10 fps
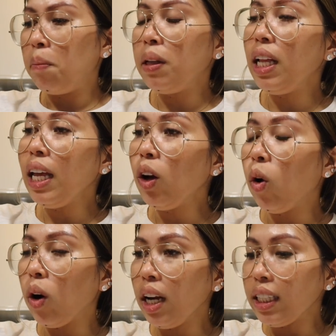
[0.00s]
Binili
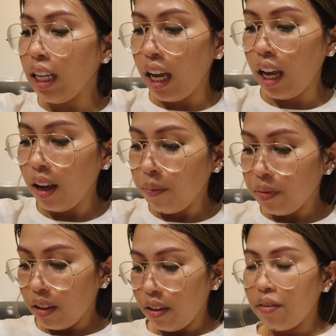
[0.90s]
ko kasi
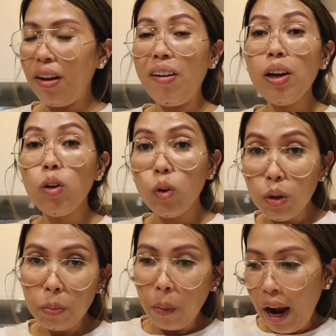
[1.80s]
very
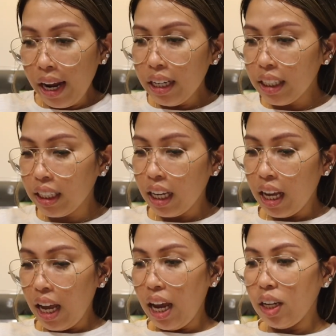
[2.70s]
good price
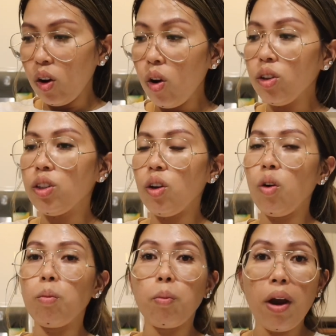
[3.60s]
and
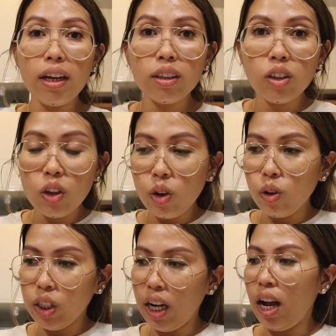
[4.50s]
also brand
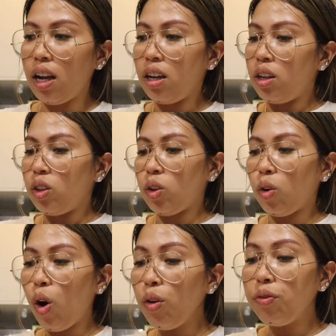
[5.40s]
new siya.
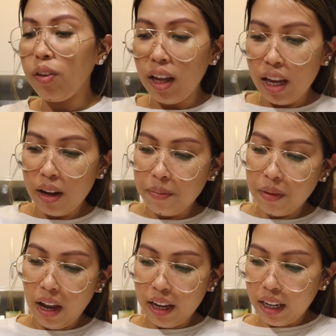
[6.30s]
So, hopefully,
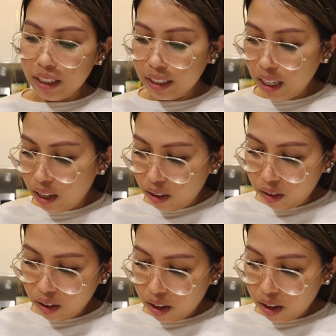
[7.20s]
I can sell